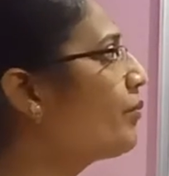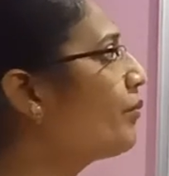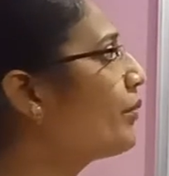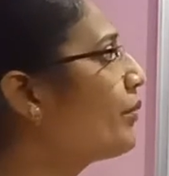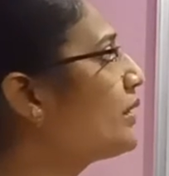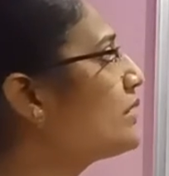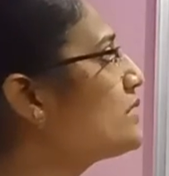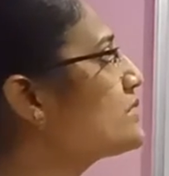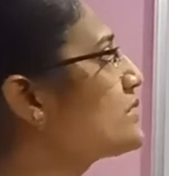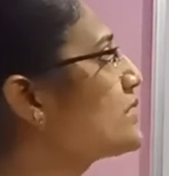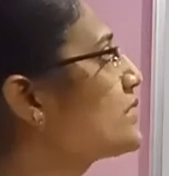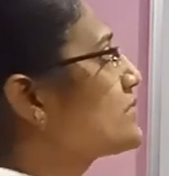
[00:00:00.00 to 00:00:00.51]

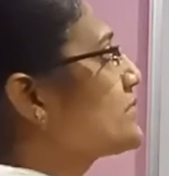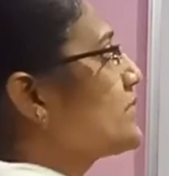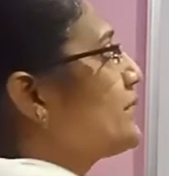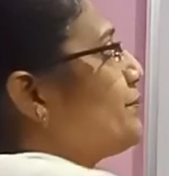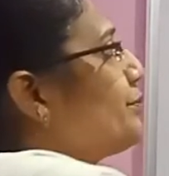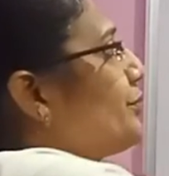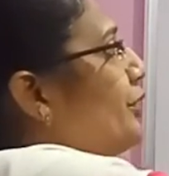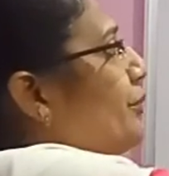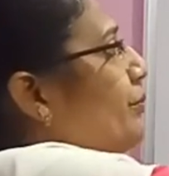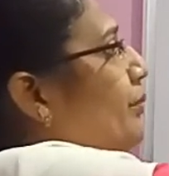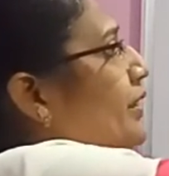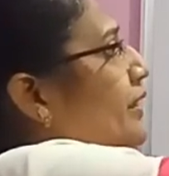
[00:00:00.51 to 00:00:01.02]
But
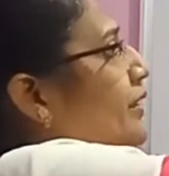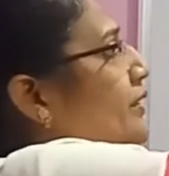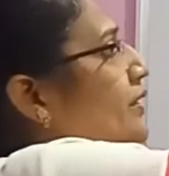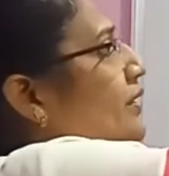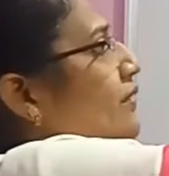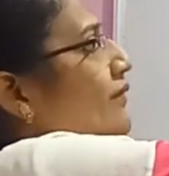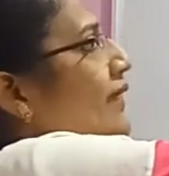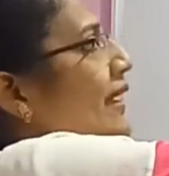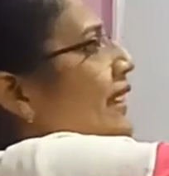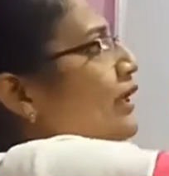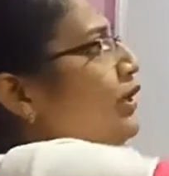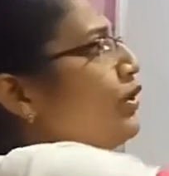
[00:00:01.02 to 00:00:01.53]

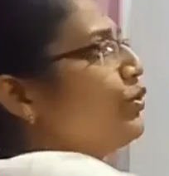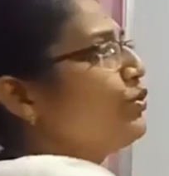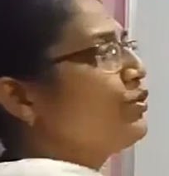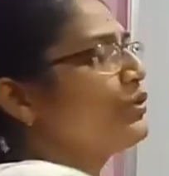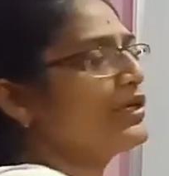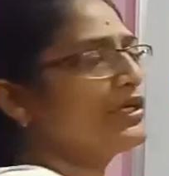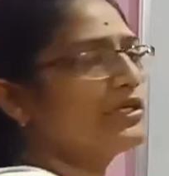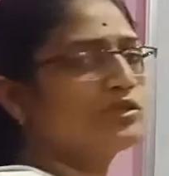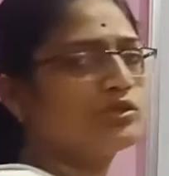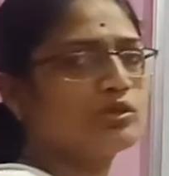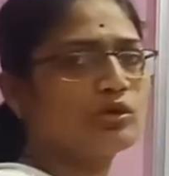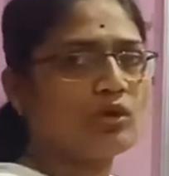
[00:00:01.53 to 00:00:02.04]
susceptibility value
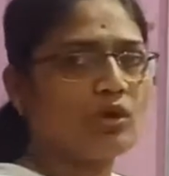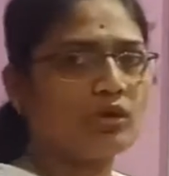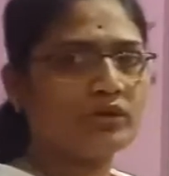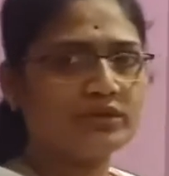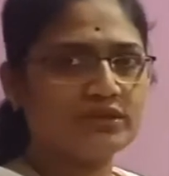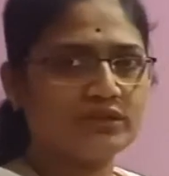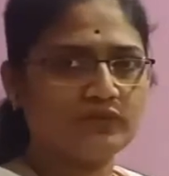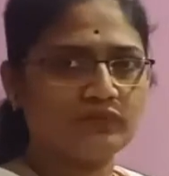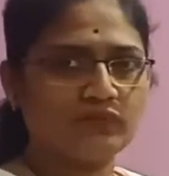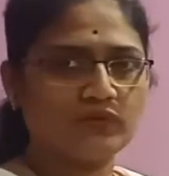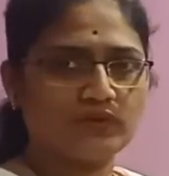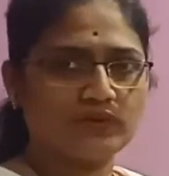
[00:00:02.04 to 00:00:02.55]
is
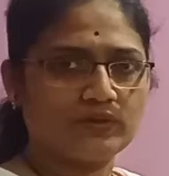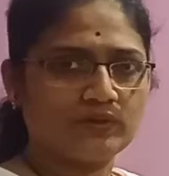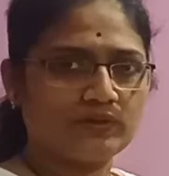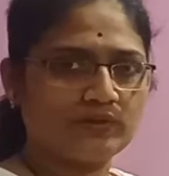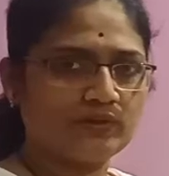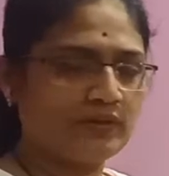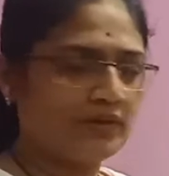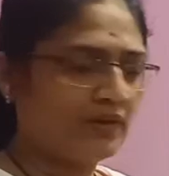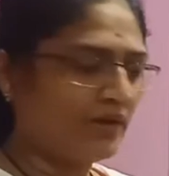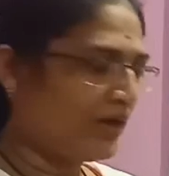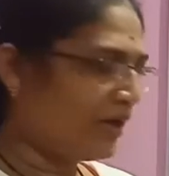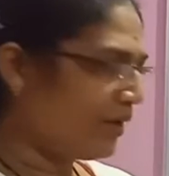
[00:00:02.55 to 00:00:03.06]
not given,
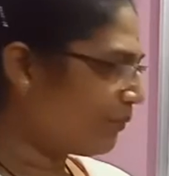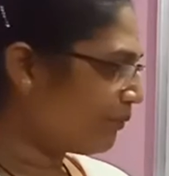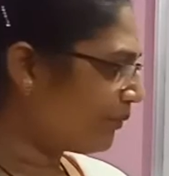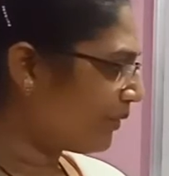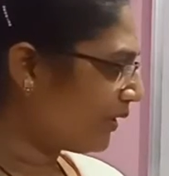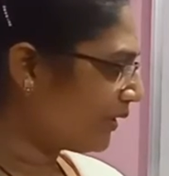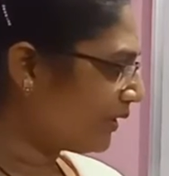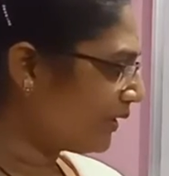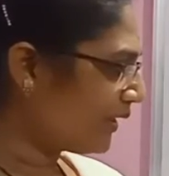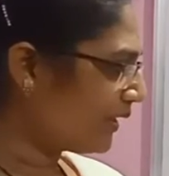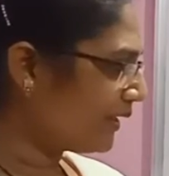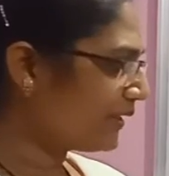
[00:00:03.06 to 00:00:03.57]

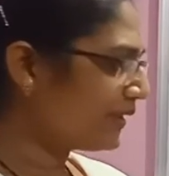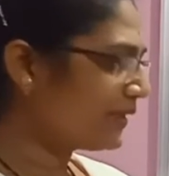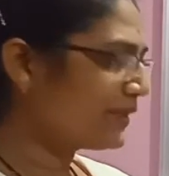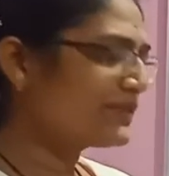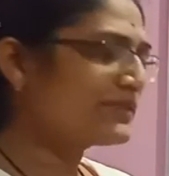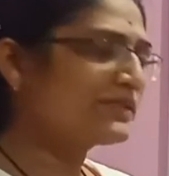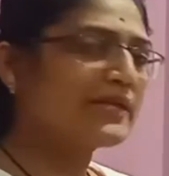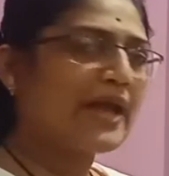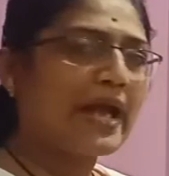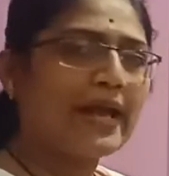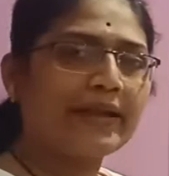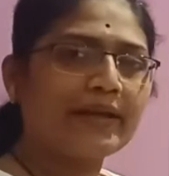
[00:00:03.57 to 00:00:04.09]
but it
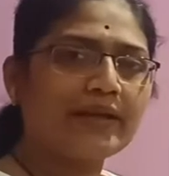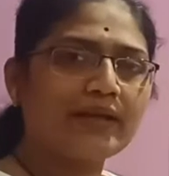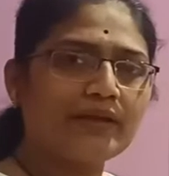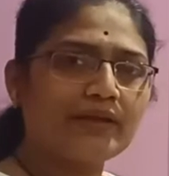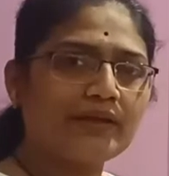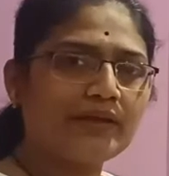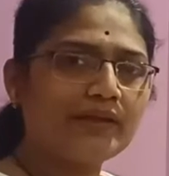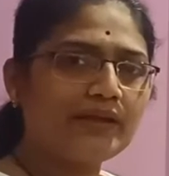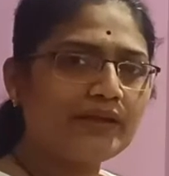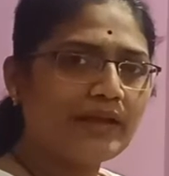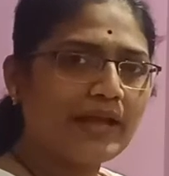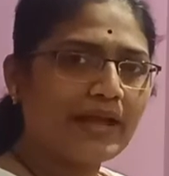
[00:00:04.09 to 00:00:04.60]
is
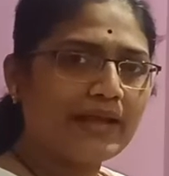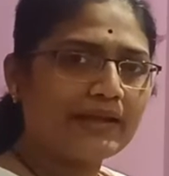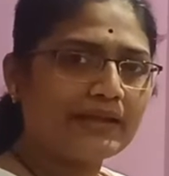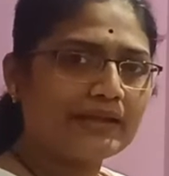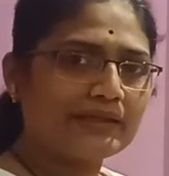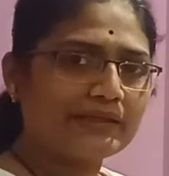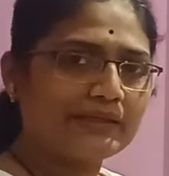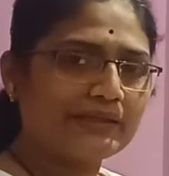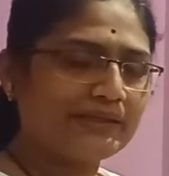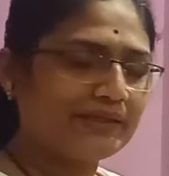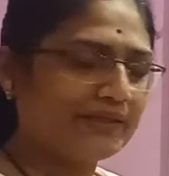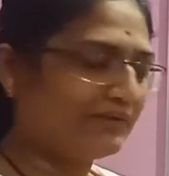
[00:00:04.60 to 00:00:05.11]

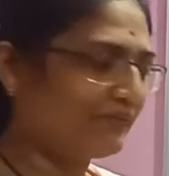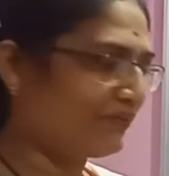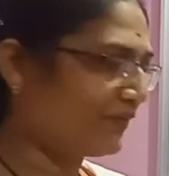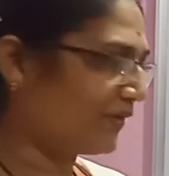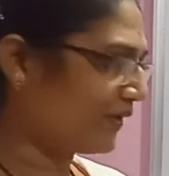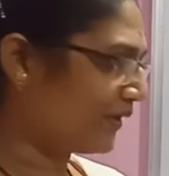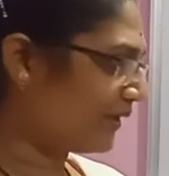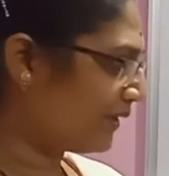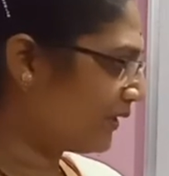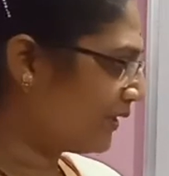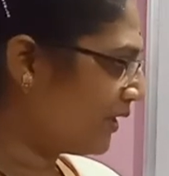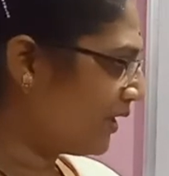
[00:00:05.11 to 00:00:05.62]
indirectly
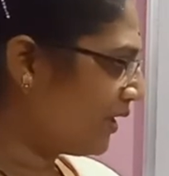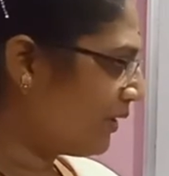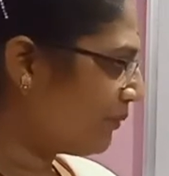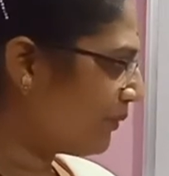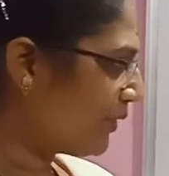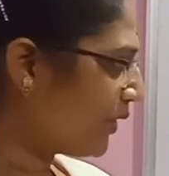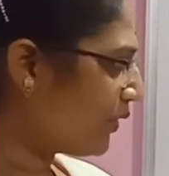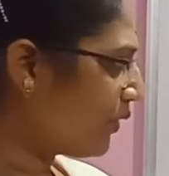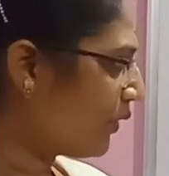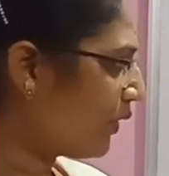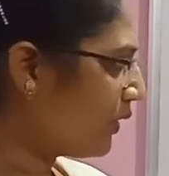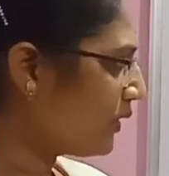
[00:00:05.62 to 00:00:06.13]
given,
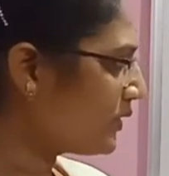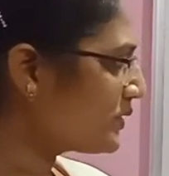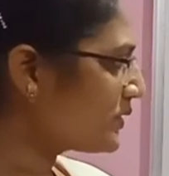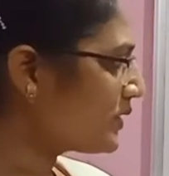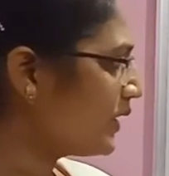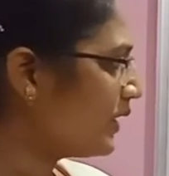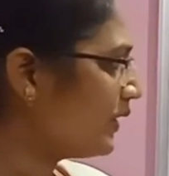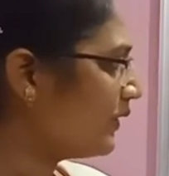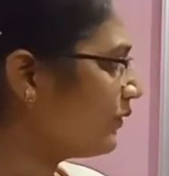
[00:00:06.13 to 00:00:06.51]
because